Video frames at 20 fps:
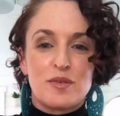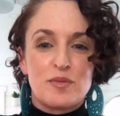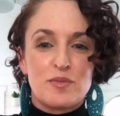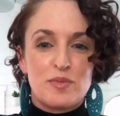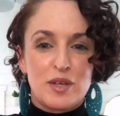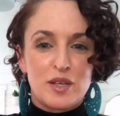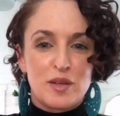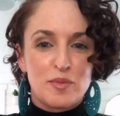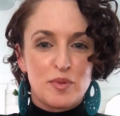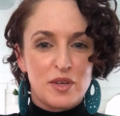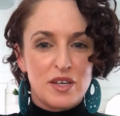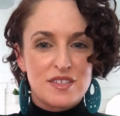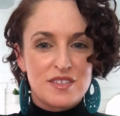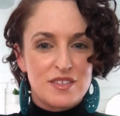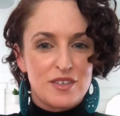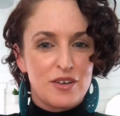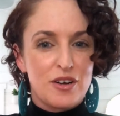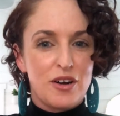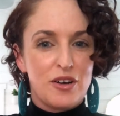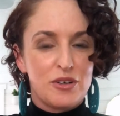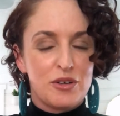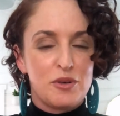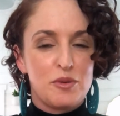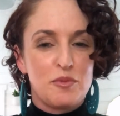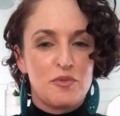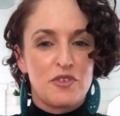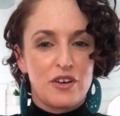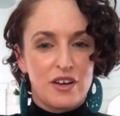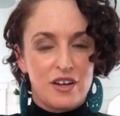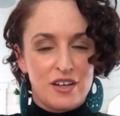been a place to call
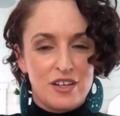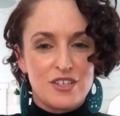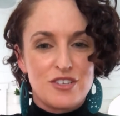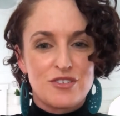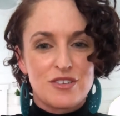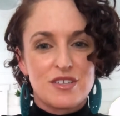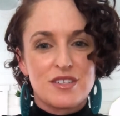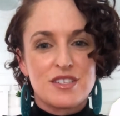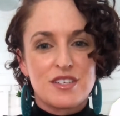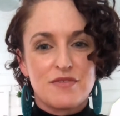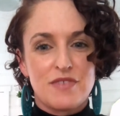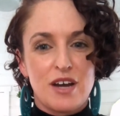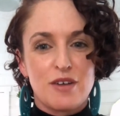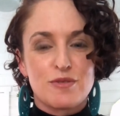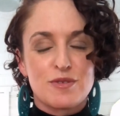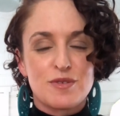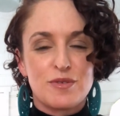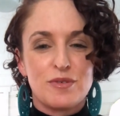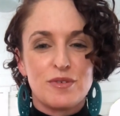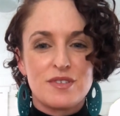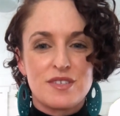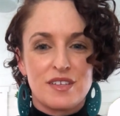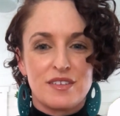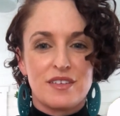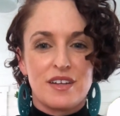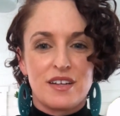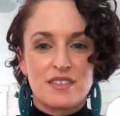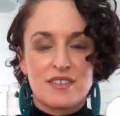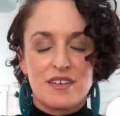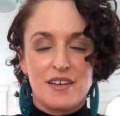home for hundreds of households in
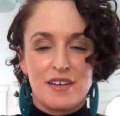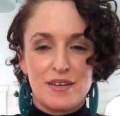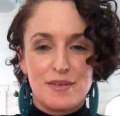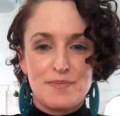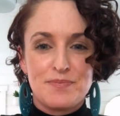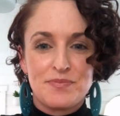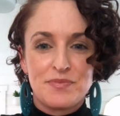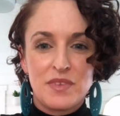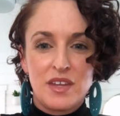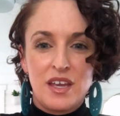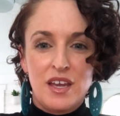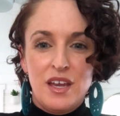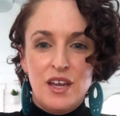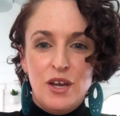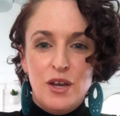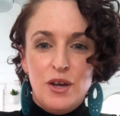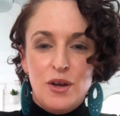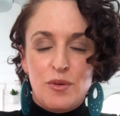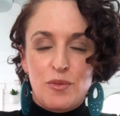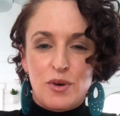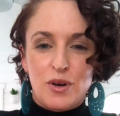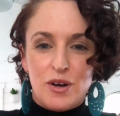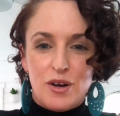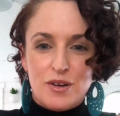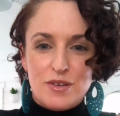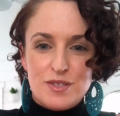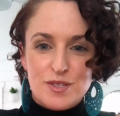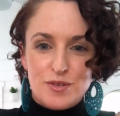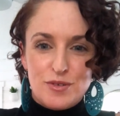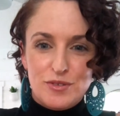that time. We're
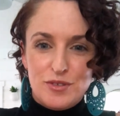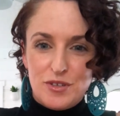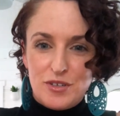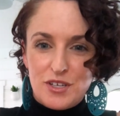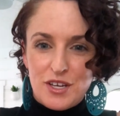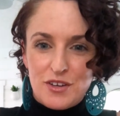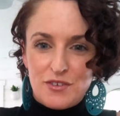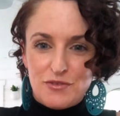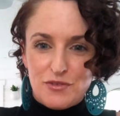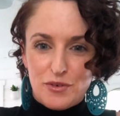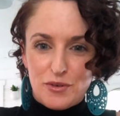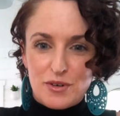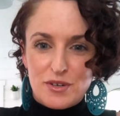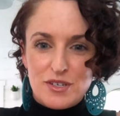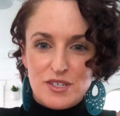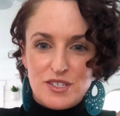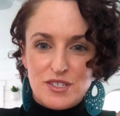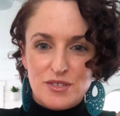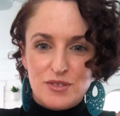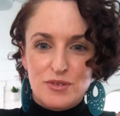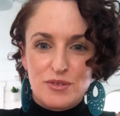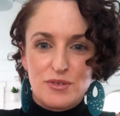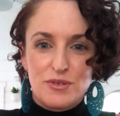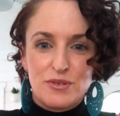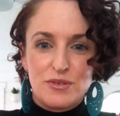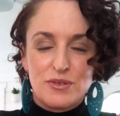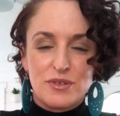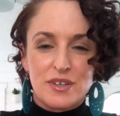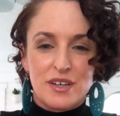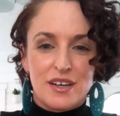also looking forward
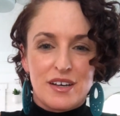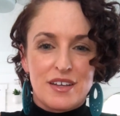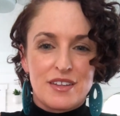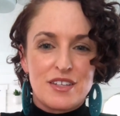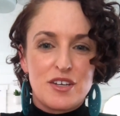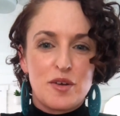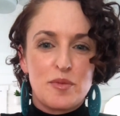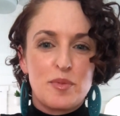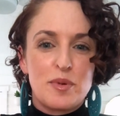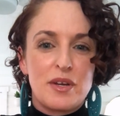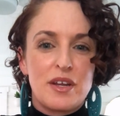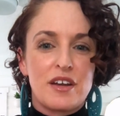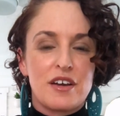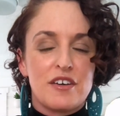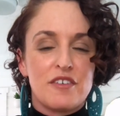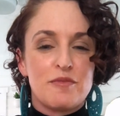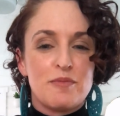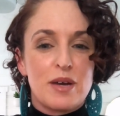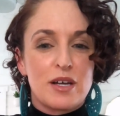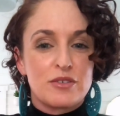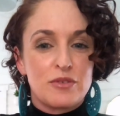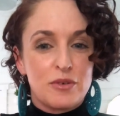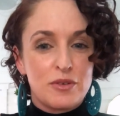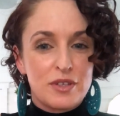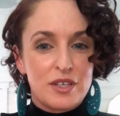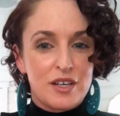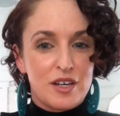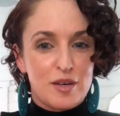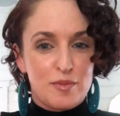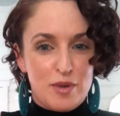to the opening of
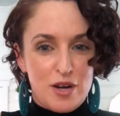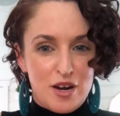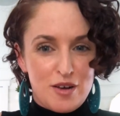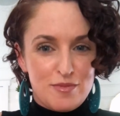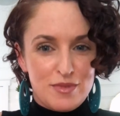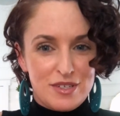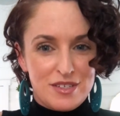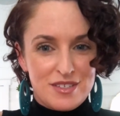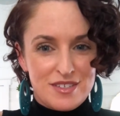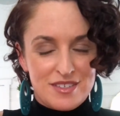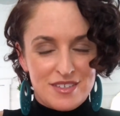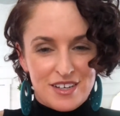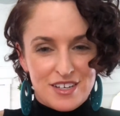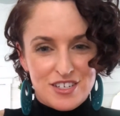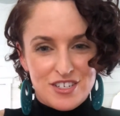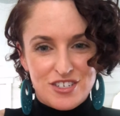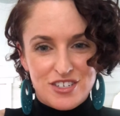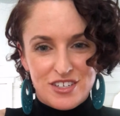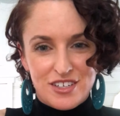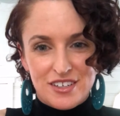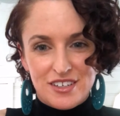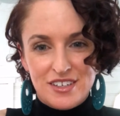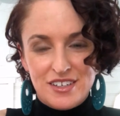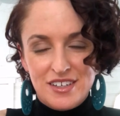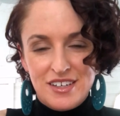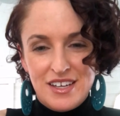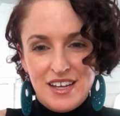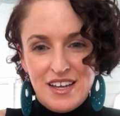Magnolia Apartments next year.